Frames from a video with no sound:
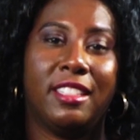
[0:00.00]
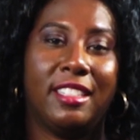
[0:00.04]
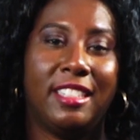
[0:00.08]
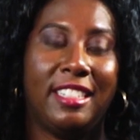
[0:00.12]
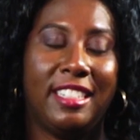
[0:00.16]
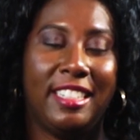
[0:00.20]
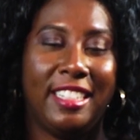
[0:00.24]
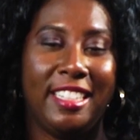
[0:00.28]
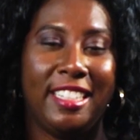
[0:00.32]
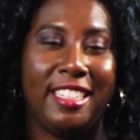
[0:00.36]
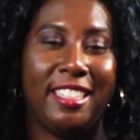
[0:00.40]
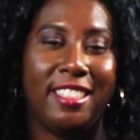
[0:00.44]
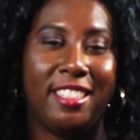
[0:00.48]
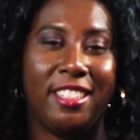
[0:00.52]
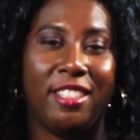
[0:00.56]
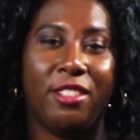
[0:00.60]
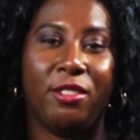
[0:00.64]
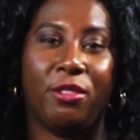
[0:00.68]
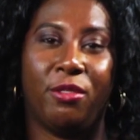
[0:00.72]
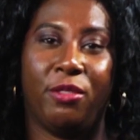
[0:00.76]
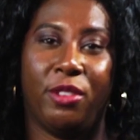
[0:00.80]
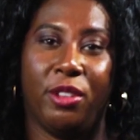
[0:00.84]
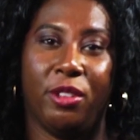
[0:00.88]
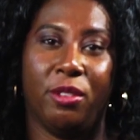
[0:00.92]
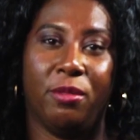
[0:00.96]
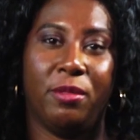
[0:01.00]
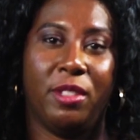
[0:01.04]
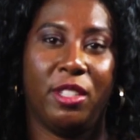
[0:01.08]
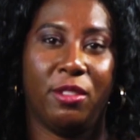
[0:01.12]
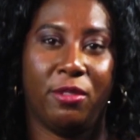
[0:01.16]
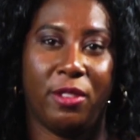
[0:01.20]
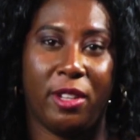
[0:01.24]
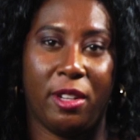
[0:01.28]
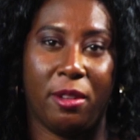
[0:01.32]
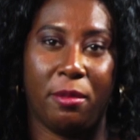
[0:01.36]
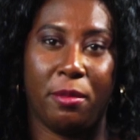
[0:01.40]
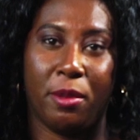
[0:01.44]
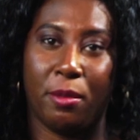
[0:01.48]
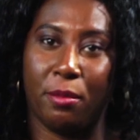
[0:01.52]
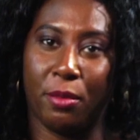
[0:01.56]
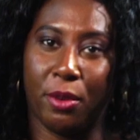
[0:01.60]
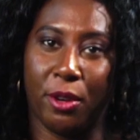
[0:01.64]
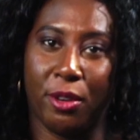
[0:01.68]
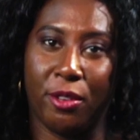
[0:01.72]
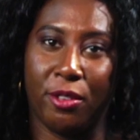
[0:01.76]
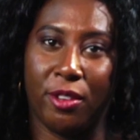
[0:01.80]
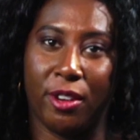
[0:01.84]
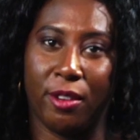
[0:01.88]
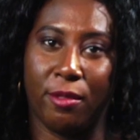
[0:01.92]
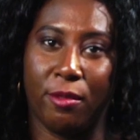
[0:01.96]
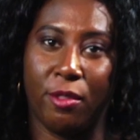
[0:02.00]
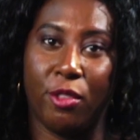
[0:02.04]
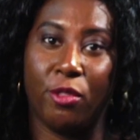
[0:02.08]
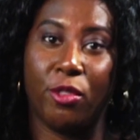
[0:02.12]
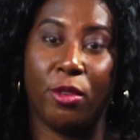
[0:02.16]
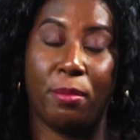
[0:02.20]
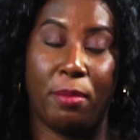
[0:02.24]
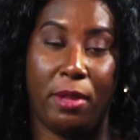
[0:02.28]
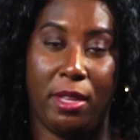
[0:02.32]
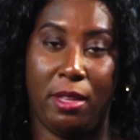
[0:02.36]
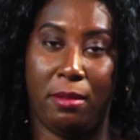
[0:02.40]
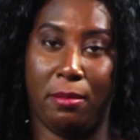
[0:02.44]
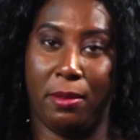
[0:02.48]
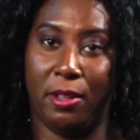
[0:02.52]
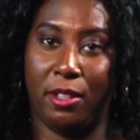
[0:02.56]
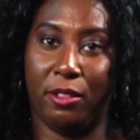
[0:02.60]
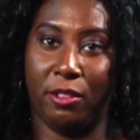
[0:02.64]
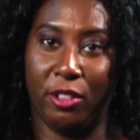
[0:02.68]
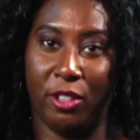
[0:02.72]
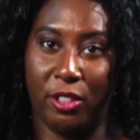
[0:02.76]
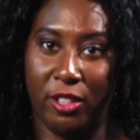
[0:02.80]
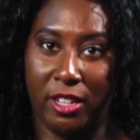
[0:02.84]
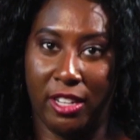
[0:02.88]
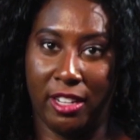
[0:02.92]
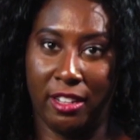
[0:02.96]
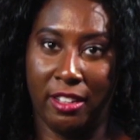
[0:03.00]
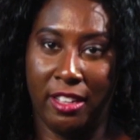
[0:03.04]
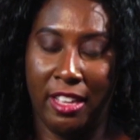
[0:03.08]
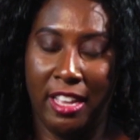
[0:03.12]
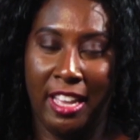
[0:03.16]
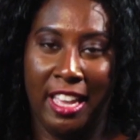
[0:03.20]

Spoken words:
leading film development programme for people of colour.